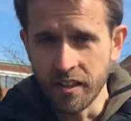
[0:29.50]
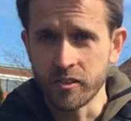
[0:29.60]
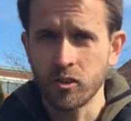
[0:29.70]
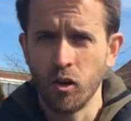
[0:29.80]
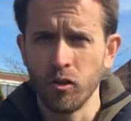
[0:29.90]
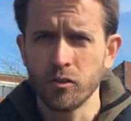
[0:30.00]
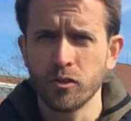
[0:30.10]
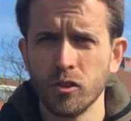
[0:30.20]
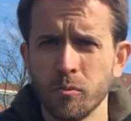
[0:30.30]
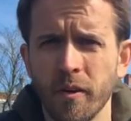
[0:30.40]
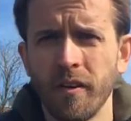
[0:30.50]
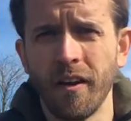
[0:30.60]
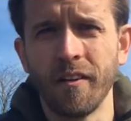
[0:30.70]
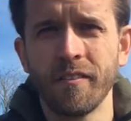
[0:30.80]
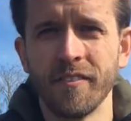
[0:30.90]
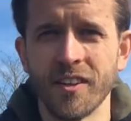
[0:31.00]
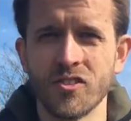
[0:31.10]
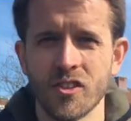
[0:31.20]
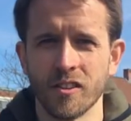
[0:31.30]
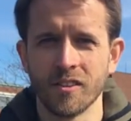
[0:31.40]
It's called Human Earth
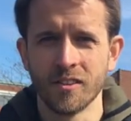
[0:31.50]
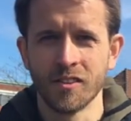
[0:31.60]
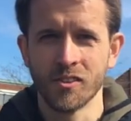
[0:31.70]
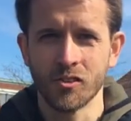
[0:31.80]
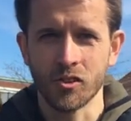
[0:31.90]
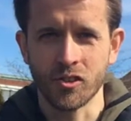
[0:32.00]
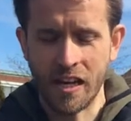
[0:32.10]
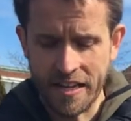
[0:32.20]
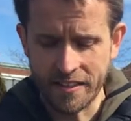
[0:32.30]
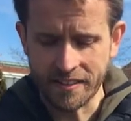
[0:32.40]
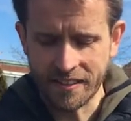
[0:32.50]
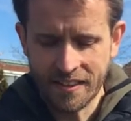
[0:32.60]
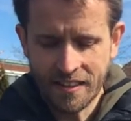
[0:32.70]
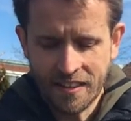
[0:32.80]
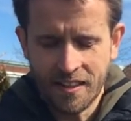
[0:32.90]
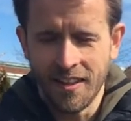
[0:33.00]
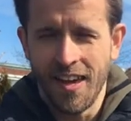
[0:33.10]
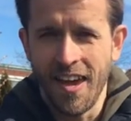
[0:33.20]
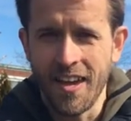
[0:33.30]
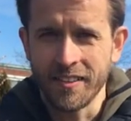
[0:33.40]
Nature Society,
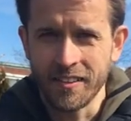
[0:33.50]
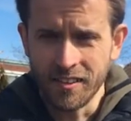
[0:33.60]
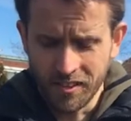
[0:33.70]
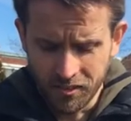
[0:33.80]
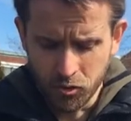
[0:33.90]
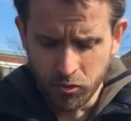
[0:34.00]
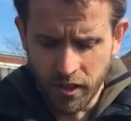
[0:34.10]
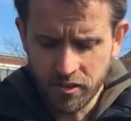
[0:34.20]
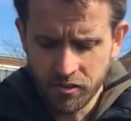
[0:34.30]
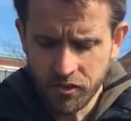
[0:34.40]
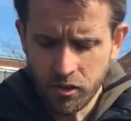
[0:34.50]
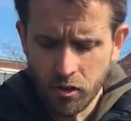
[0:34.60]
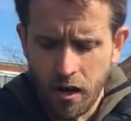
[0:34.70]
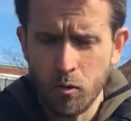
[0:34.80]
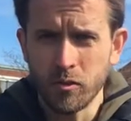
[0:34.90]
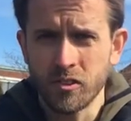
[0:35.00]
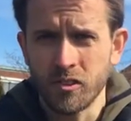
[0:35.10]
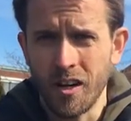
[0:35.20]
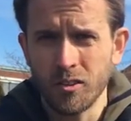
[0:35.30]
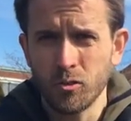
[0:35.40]
and in today's video I will
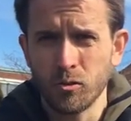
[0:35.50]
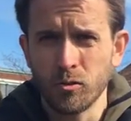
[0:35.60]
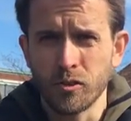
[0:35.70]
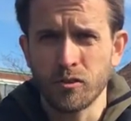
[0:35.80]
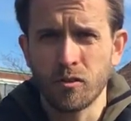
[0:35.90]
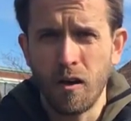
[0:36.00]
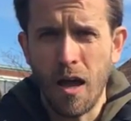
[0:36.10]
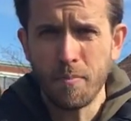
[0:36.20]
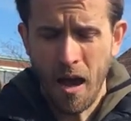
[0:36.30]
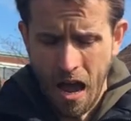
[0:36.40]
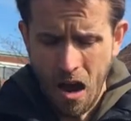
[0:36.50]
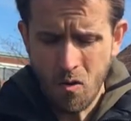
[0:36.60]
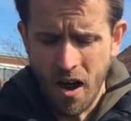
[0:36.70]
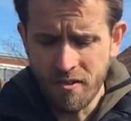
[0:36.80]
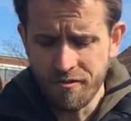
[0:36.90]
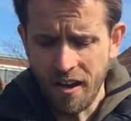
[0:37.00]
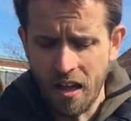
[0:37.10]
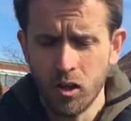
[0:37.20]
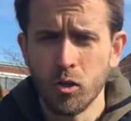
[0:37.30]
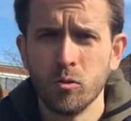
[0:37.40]
start to describe how I
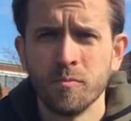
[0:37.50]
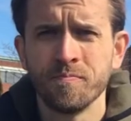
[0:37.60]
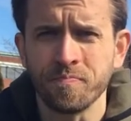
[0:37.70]
follow